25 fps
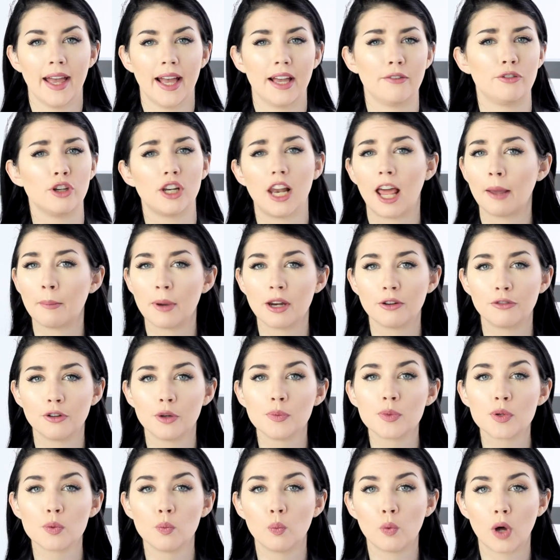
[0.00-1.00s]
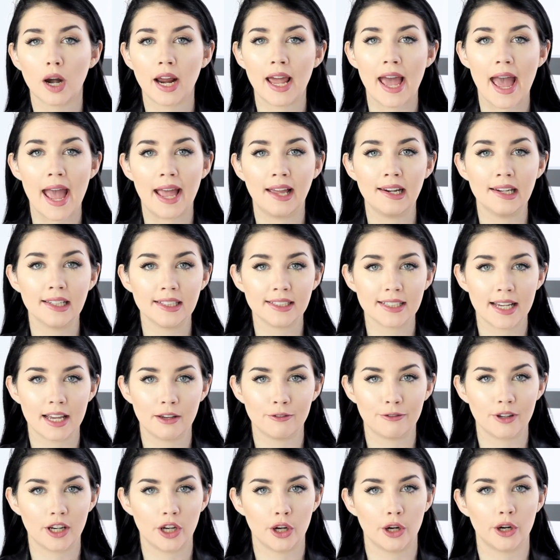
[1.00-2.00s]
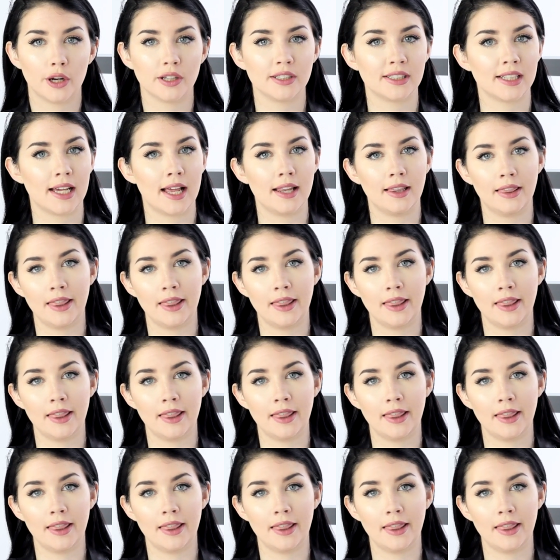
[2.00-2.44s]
If you'd like me to film some what I ate in a day videos,